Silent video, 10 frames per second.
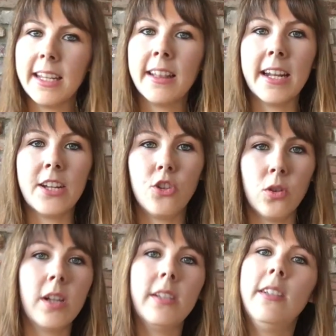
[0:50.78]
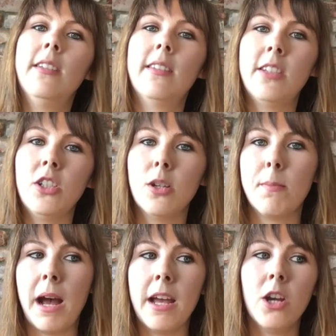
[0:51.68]
thing that I do not need to see in your
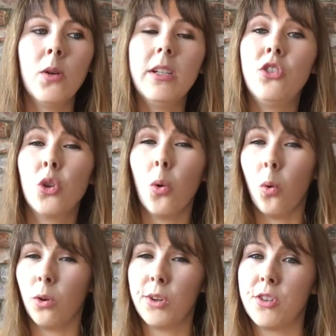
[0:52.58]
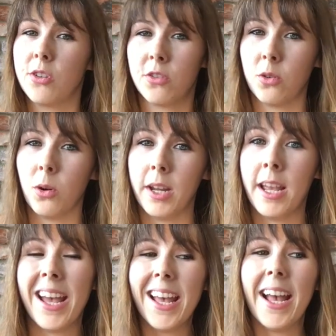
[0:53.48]
bio is your origin story.
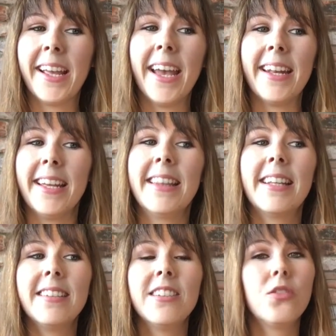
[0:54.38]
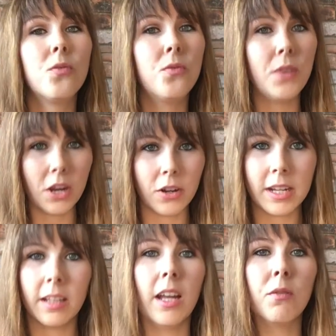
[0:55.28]
Again, unless it's very
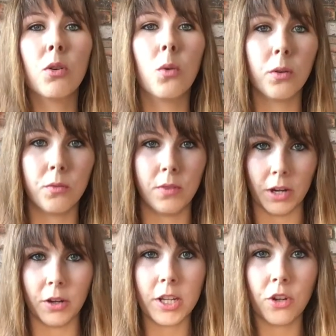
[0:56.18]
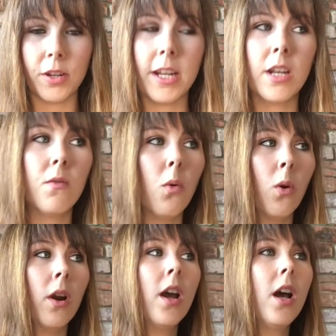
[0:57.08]
clever or very creative
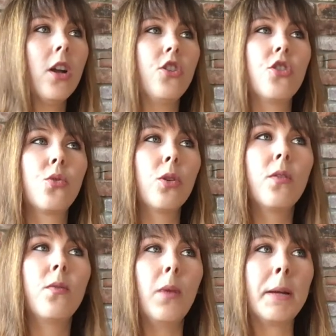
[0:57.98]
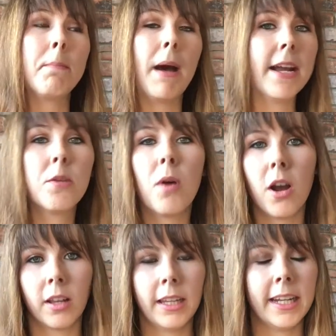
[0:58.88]
or just sort of like
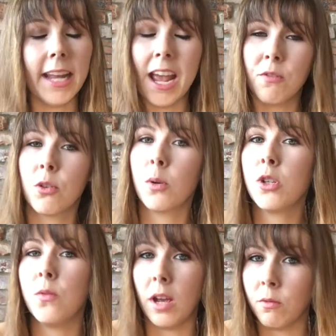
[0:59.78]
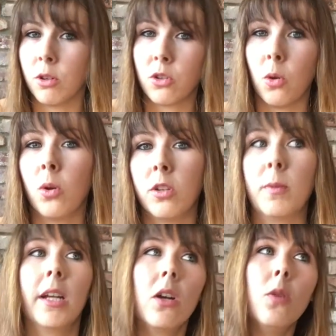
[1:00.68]
mind-boggling and everyone you've ever told has
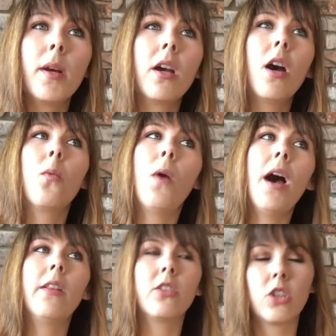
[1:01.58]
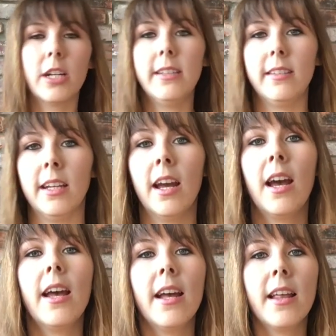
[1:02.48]
been like, oh my god, wow, that's crazy.
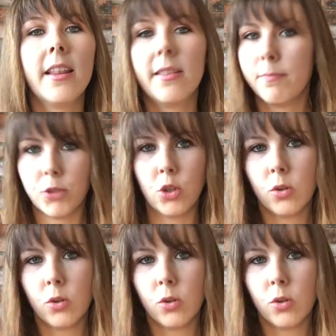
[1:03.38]
You